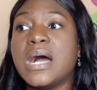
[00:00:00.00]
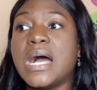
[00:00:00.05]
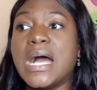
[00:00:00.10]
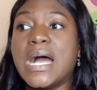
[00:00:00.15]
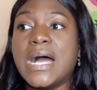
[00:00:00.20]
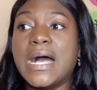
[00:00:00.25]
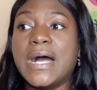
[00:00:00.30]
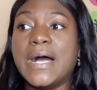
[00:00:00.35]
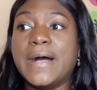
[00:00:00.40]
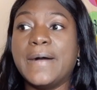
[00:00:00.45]

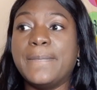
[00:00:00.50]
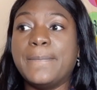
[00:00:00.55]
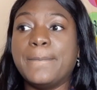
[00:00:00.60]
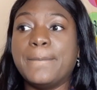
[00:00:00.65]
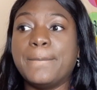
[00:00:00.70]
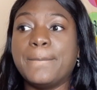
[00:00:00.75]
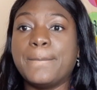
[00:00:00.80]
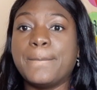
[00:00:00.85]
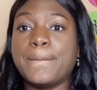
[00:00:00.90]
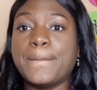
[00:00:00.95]

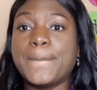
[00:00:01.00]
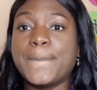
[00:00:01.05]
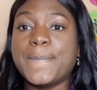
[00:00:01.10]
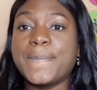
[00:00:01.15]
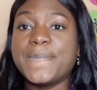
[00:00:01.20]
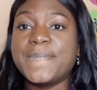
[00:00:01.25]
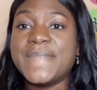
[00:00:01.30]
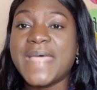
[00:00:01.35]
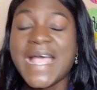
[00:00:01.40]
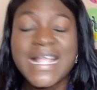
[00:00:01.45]

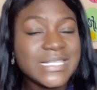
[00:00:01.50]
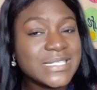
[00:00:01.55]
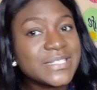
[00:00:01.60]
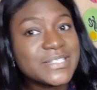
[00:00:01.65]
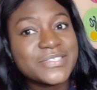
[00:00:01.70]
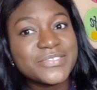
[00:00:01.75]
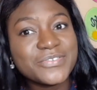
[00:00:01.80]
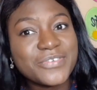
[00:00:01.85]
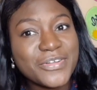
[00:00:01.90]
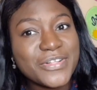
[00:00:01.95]
That
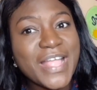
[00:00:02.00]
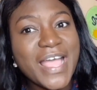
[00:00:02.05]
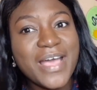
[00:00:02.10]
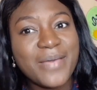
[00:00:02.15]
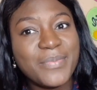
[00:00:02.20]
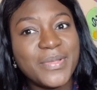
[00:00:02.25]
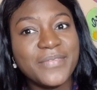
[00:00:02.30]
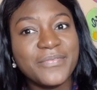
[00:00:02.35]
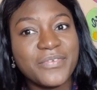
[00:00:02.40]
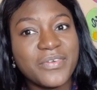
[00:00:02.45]
could
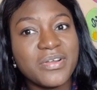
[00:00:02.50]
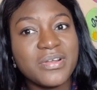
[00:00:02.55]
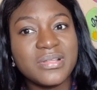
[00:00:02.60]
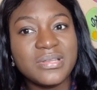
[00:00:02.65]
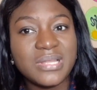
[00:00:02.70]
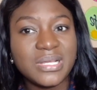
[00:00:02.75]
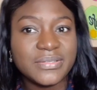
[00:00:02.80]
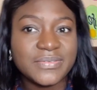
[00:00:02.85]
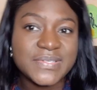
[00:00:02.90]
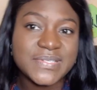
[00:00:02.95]
happen for a
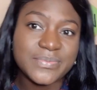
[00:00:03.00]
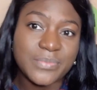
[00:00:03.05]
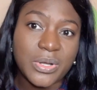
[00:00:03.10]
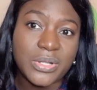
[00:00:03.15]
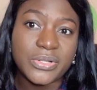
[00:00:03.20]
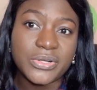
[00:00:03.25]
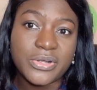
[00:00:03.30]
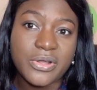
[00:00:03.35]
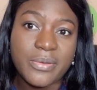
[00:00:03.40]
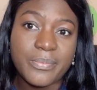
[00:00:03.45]
lot of
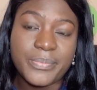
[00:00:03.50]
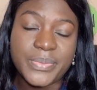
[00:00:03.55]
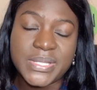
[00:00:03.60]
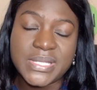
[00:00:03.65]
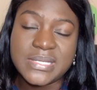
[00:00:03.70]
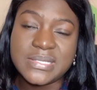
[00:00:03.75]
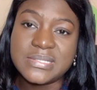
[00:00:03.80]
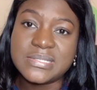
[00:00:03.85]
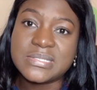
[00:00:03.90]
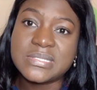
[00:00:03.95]
smaller
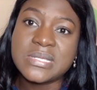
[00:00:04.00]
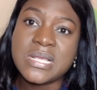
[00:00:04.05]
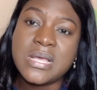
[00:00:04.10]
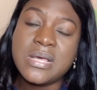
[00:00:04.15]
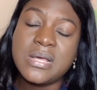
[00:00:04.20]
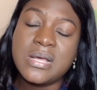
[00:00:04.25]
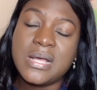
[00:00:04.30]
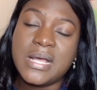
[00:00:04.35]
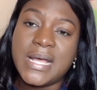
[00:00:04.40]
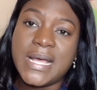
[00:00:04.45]
companies,
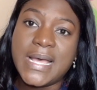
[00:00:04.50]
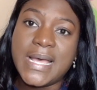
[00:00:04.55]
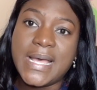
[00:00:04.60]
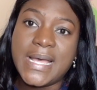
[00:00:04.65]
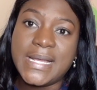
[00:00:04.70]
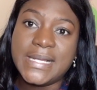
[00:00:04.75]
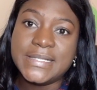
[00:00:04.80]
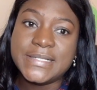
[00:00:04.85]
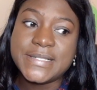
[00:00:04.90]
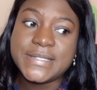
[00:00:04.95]

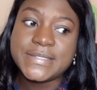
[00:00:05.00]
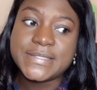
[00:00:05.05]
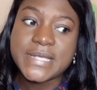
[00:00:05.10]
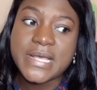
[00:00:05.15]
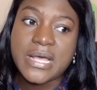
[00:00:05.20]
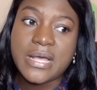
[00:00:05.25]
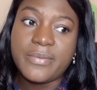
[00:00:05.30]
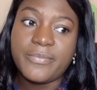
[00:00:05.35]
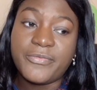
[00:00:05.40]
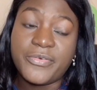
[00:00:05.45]
and
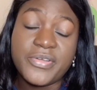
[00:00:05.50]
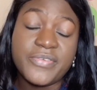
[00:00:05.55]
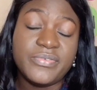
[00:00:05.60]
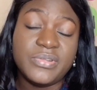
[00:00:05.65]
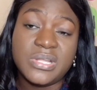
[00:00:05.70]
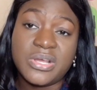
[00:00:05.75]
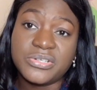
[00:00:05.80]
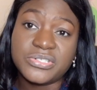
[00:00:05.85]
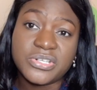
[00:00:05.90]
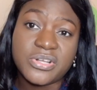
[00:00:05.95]
for even
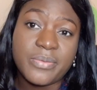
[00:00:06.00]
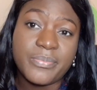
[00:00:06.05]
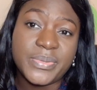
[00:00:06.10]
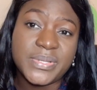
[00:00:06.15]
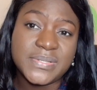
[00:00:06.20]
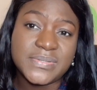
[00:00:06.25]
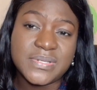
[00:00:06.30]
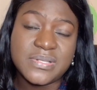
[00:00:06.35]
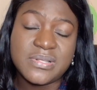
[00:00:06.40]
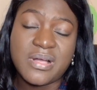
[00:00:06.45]
larger
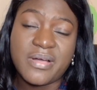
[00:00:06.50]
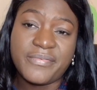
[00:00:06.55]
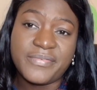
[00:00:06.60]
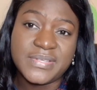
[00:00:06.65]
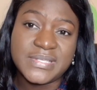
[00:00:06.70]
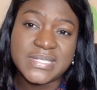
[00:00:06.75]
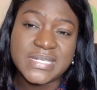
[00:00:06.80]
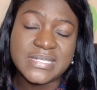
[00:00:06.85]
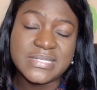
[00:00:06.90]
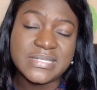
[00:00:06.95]
companies with
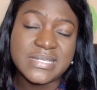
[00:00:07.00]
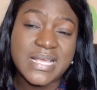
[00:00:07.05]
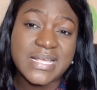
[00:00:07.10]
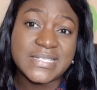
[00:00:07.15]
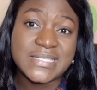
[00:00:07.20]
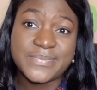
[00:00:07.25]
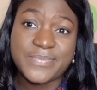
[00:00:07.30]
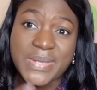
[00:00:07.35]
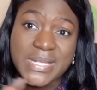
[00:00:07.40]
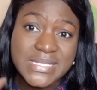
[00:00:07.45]
office in
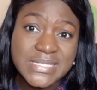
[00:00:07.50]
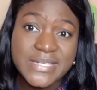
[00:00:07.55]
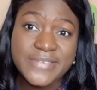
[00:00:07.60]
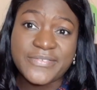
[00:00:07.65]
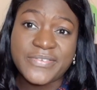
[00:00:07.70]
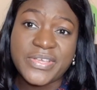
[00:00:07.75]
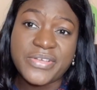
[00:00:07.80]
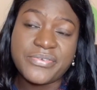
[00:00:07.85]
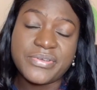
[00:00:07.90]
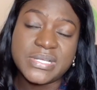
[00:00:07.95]

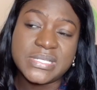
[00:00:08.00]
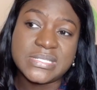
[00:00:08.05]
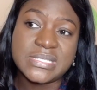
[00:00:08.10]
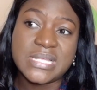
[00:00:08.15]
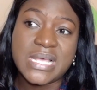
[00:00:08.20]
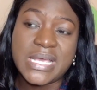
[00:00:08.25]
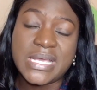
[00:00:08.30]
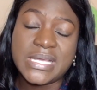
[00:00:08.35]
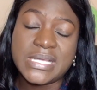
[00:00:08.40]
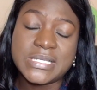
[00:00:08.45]
expensive areas
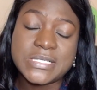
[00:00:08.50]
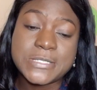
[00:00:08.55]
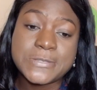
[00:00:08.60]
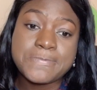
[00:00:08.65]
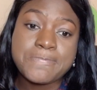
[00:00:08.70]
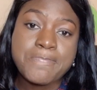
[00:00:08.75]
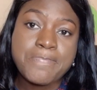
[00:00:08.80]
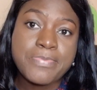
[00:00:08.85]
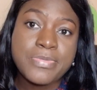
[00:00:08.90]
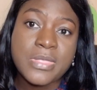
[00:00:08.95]
like
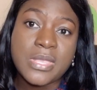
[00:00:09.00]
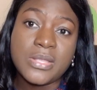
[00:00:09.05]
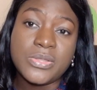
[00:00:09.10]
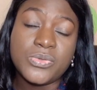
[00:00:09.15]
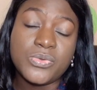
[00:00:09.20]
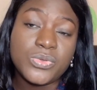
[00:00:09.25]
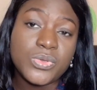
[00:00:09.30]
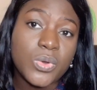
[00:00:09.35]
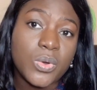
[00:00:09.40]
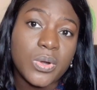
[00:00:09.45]

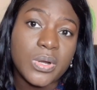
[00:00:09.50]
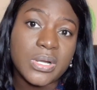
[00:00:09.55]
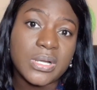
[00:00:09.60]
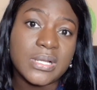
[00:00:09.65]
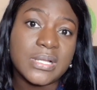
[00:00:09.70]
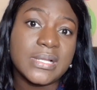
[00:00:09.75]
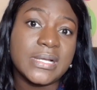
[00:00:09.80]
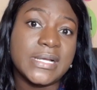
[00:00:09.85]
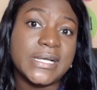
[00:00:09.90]
New York,